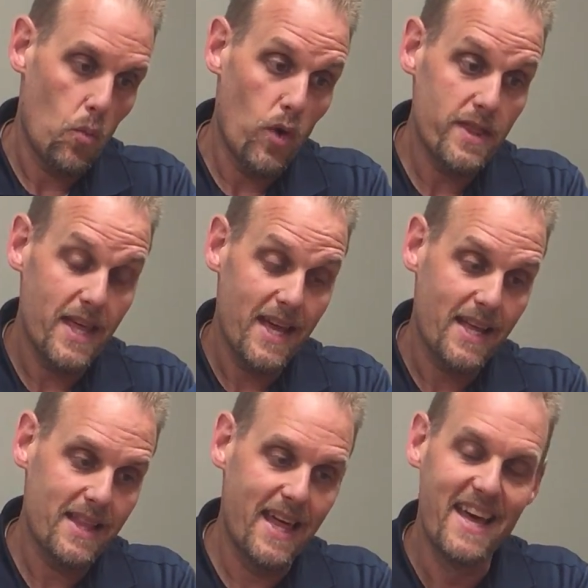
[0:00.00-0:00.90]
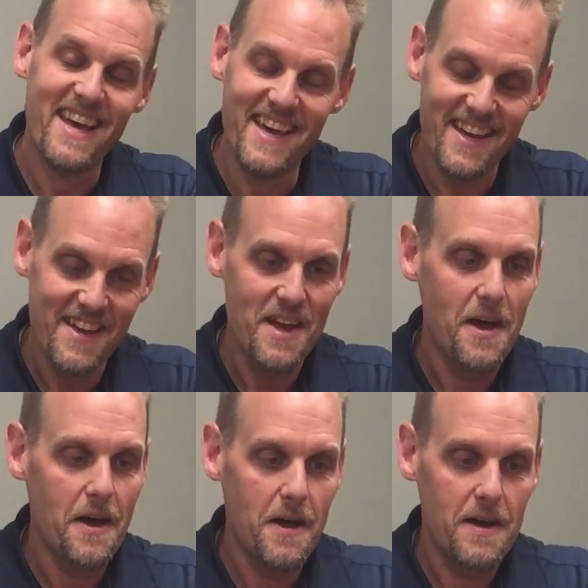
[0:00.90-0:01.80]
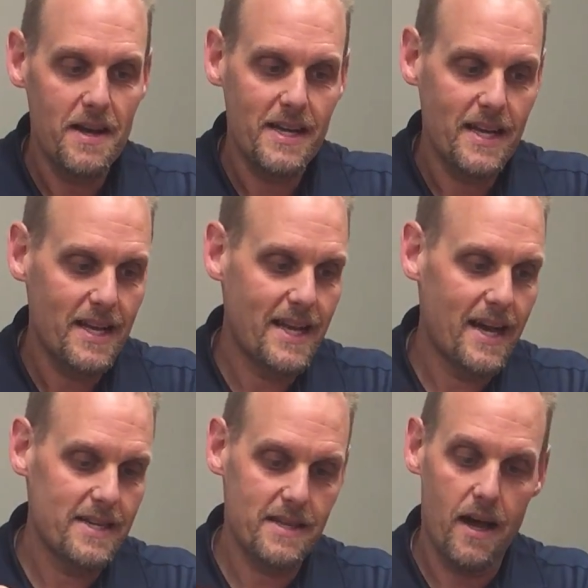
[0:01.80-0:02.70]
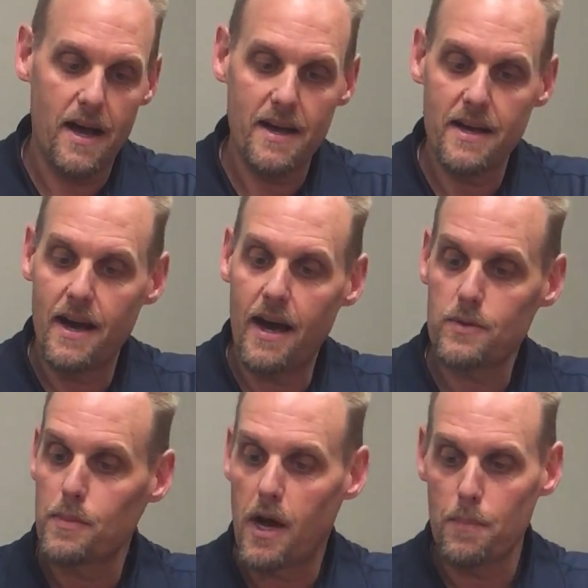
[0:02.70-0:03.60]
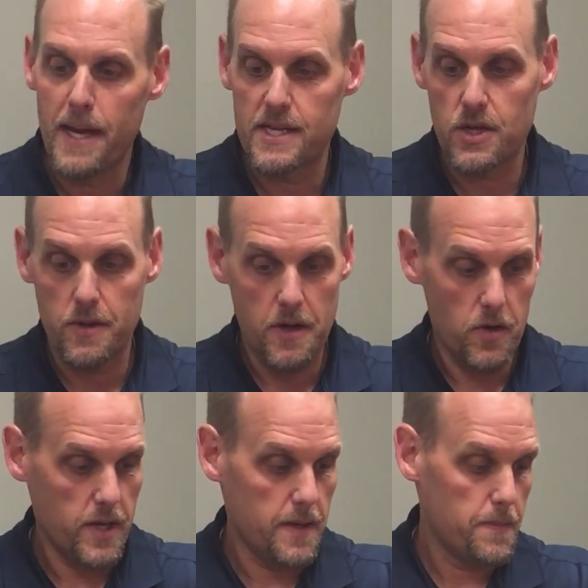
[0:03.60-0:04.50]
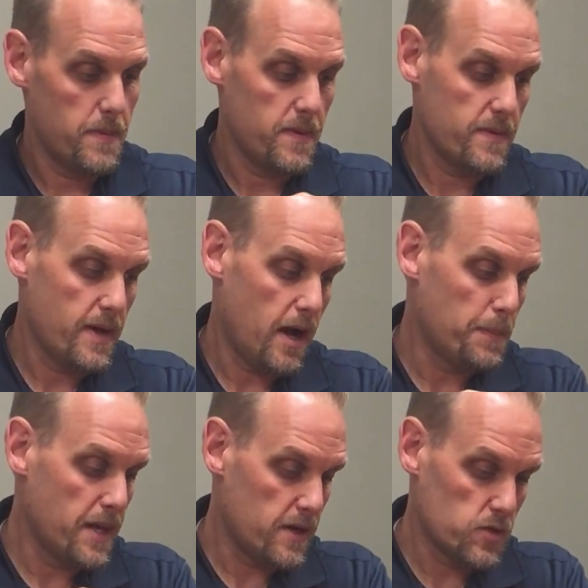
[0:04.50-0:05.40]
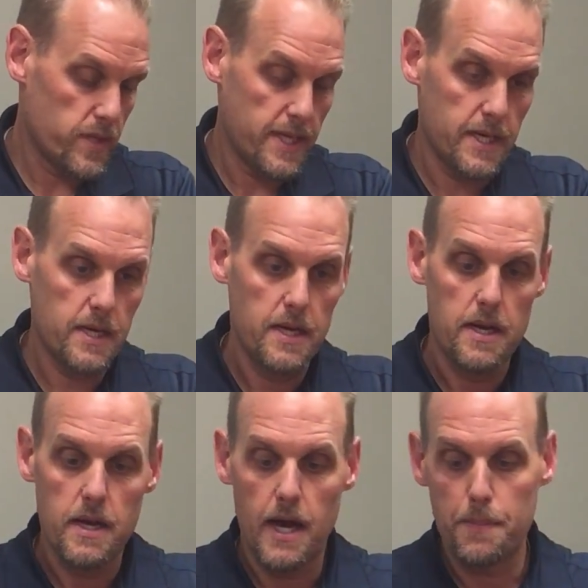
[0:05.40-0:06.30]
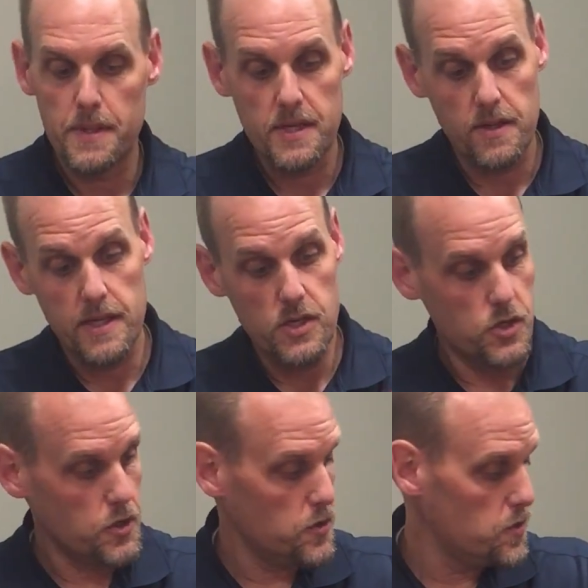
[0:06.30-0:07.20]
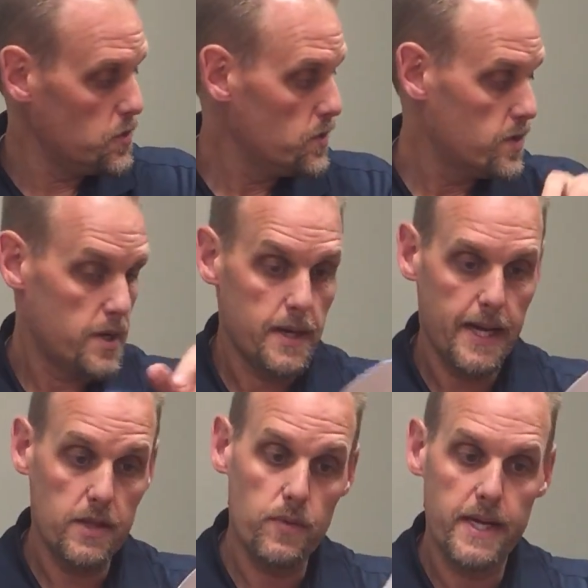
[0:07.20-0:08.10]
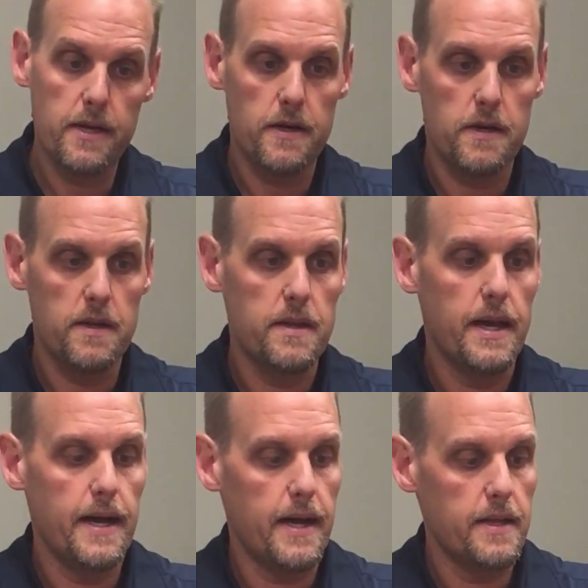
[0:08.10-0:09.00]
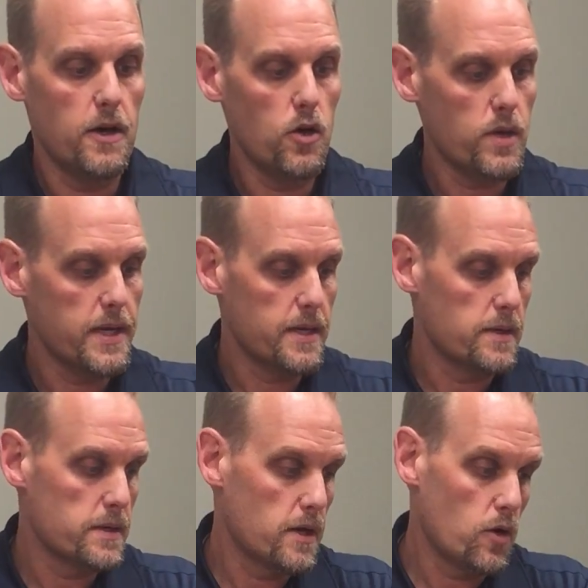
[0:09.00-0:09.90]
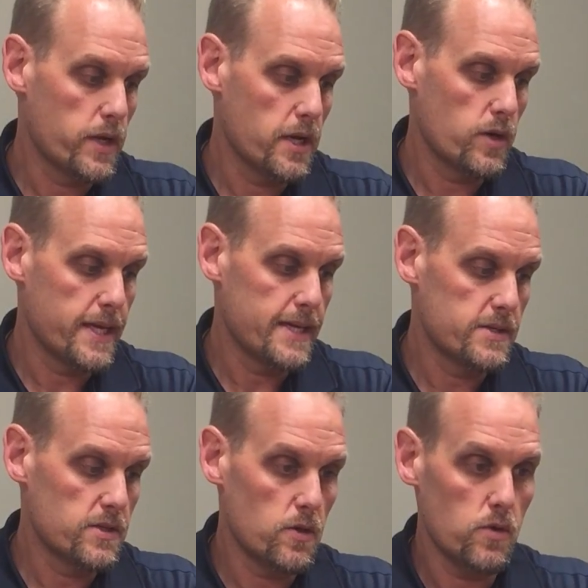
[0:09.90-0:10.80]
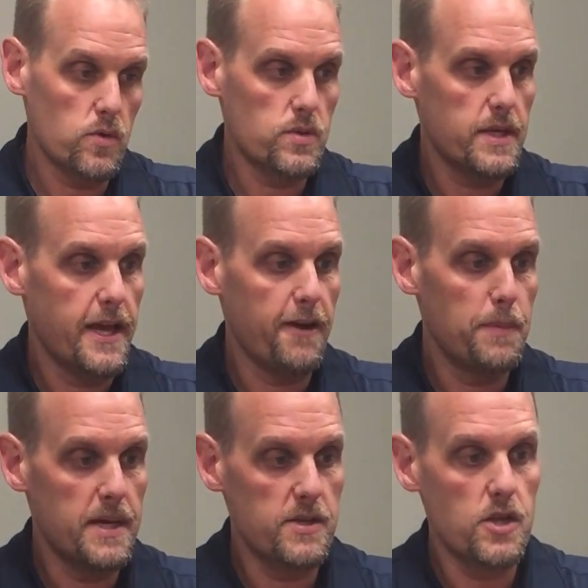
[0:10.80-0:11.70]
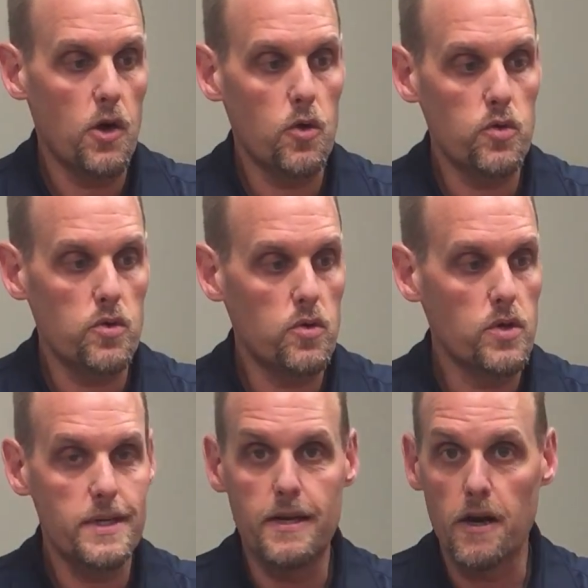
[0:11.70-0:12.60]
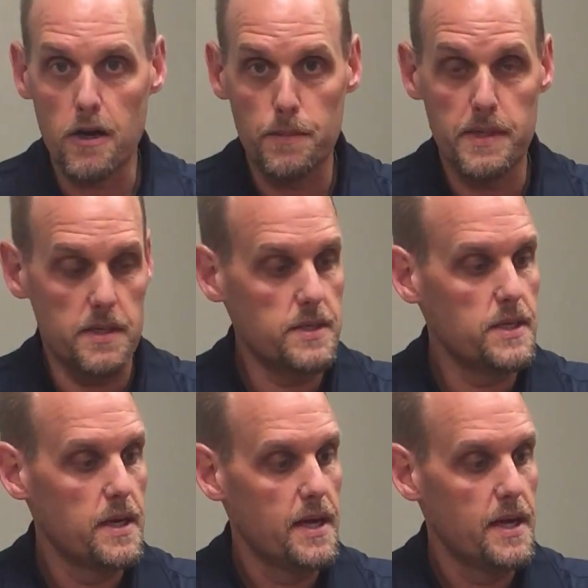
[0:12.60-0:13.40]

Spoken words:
One thing, guys, I'll bash on Hoka. I'll be honest with you. Up until this shoe and the Rincon, the Hoka One One insoles have been total garbage